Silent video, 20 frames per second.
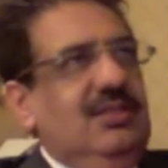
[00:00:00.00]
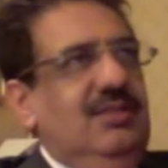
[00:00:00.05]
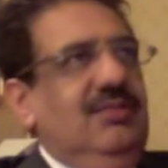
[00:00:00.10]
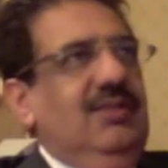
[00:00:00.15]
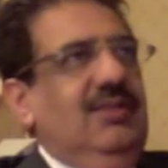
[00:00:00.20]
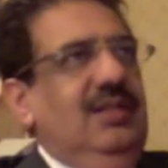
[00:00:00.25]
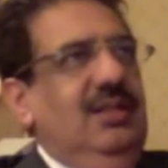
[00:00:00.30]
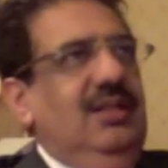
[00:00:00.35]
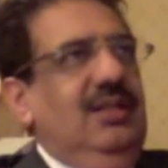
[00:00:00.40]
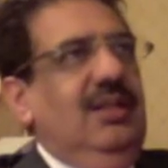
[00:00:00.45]
of
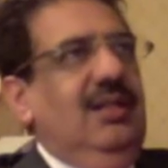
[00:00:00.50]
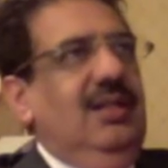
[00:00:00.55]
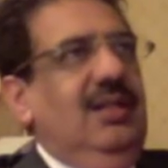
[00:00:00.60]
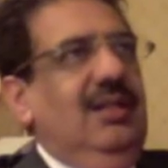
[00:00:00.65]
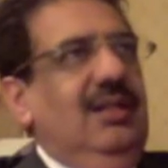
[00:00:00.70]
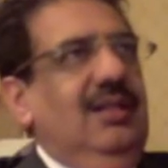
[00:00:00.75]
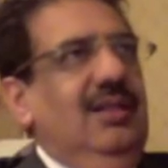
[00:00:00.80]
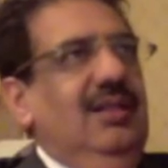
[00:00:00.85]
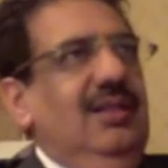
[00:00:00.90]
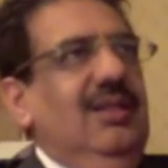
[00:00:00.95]
the Indian I
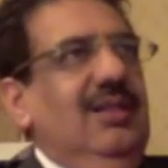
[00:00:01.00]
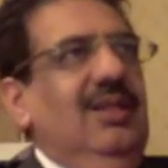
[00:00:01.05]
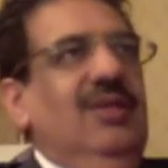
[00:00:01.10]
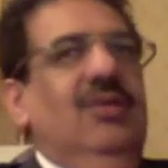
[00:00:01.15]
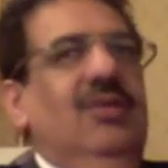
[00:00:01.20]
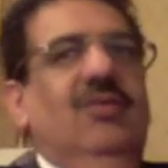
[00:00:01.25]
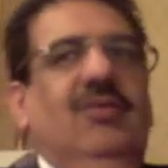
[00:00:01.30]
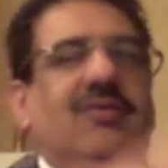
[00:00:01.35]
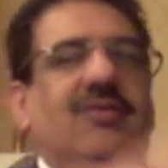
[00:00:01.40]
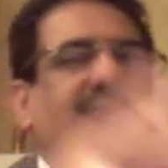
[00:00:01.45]
T,
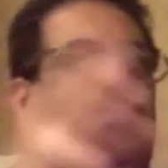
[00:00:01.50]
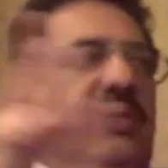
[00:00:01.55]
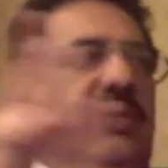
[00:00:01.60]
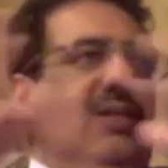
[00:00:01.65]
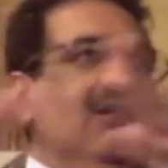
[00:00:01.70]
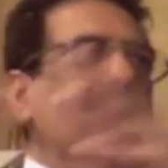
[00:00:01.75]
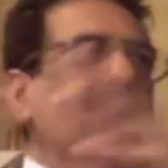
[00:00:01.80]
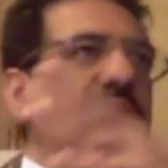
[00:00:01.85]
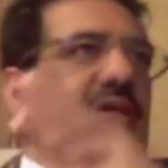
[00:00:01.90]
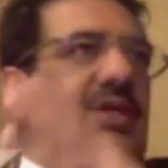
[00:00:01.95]
who are
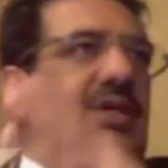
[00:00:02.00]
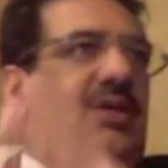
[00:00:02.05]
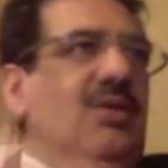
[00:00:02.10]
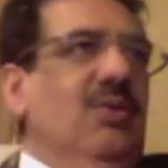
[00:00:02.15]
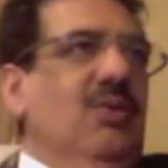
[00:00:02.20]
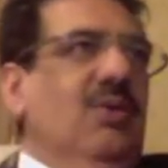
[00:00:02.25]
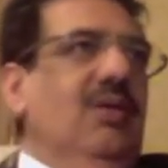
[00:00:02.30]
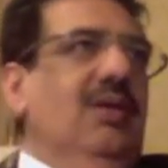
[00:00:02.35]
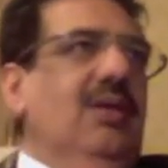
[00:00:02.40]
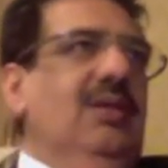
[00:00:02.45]
focusing on
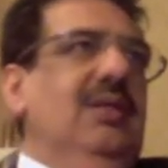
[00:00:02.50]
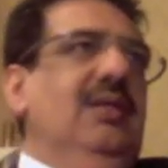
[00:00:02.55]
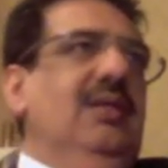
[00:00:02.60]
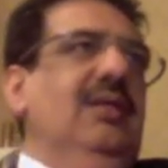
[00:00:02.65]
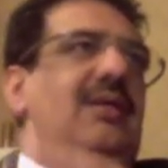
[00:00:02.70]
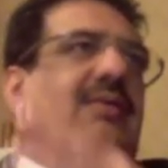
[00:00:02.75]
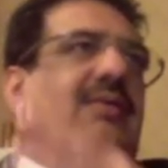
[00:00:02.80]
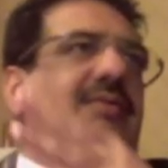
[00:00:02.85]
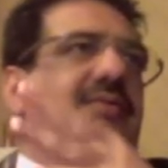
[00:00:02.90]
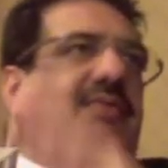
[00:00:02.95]
quality
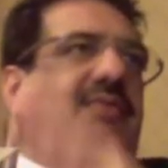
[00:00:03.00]
and